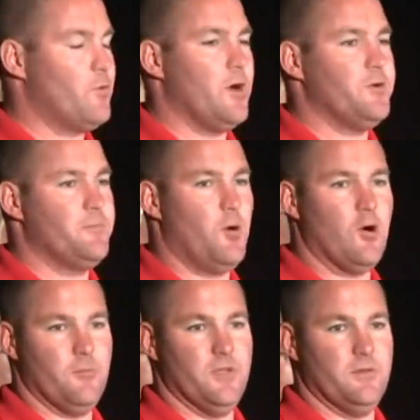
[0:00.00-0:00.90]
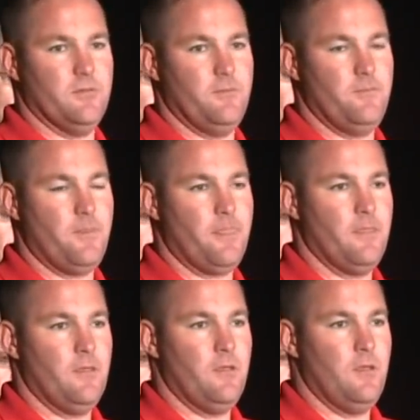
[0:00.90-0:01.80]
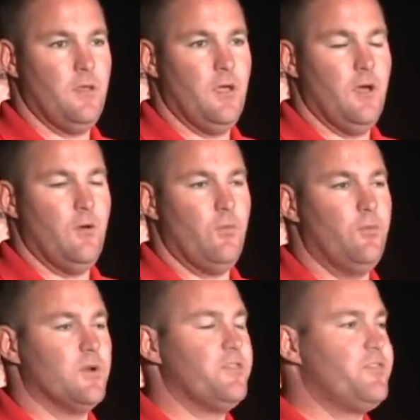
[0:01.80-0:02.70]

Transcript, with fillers: for our department. We want to